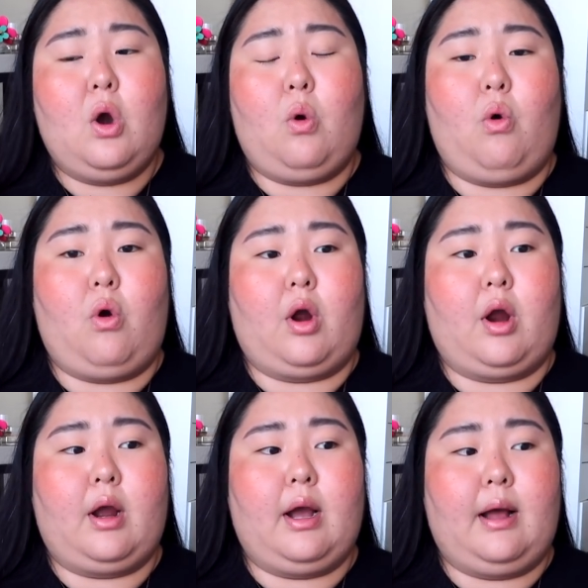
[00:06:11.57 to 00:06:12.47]

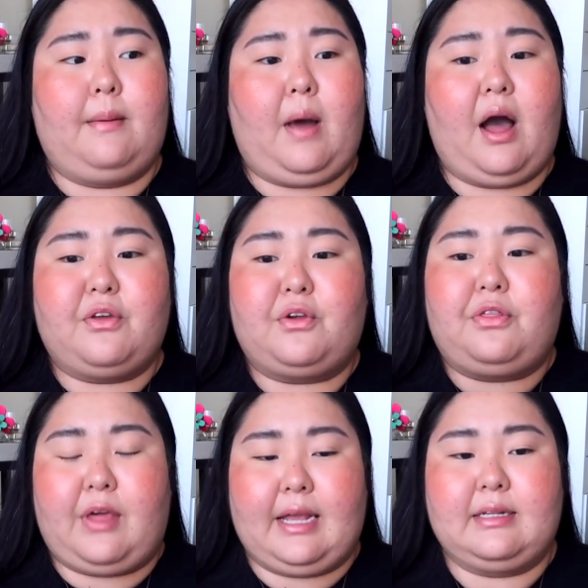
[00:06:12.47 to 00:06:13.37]
or other
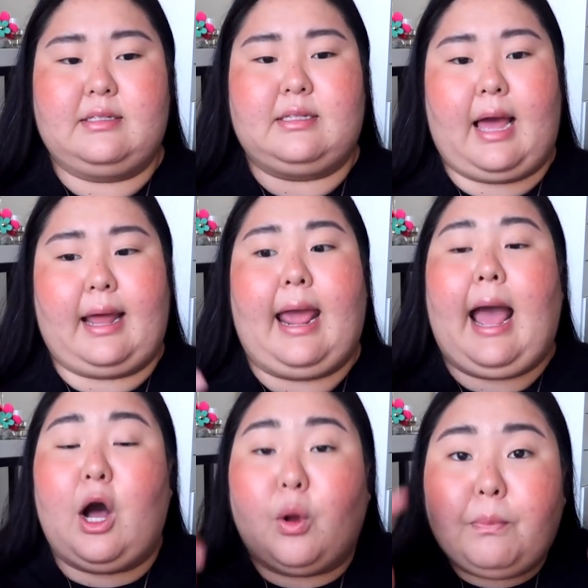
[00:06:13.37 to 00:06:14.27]
things that
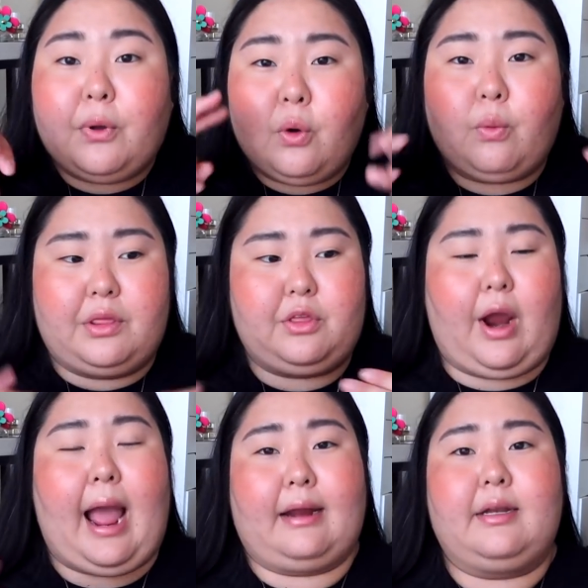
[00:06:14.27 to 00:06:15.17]
help with
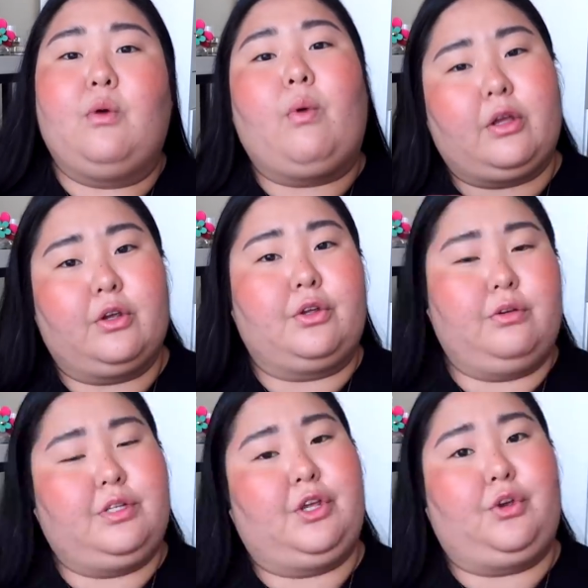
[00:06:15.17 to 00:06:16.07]
your acne while you're
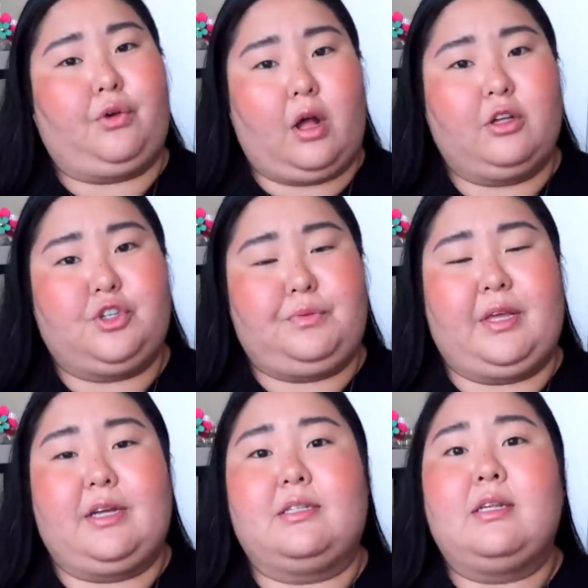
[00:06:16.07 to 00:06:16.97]
using Curology,
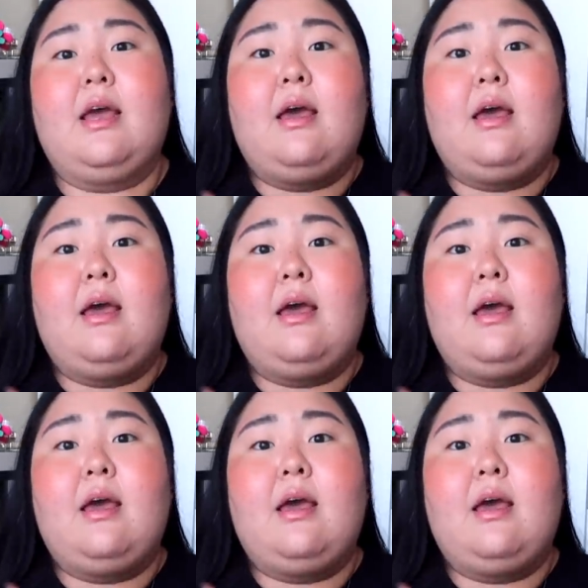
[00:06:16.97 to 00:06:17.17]
because